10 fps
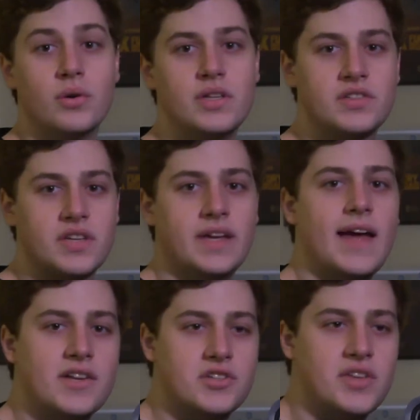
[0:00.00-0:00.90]
in this kit
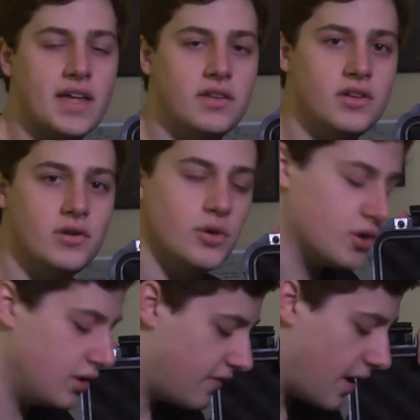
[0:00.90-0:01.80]
I just added the new
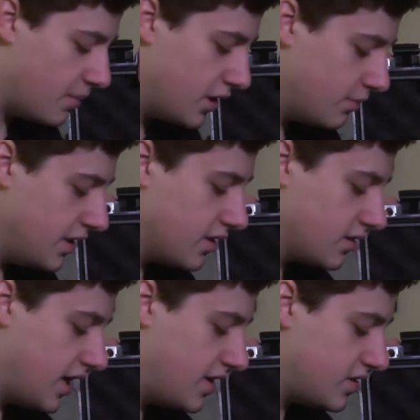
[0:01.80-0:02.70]
35mm
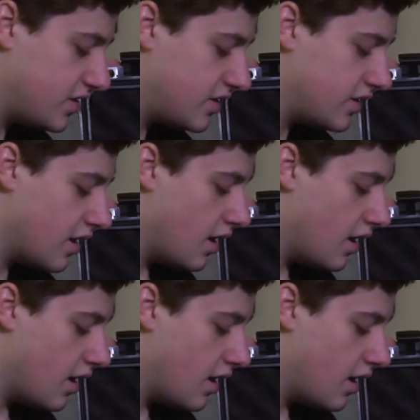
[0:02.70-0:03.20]
lens.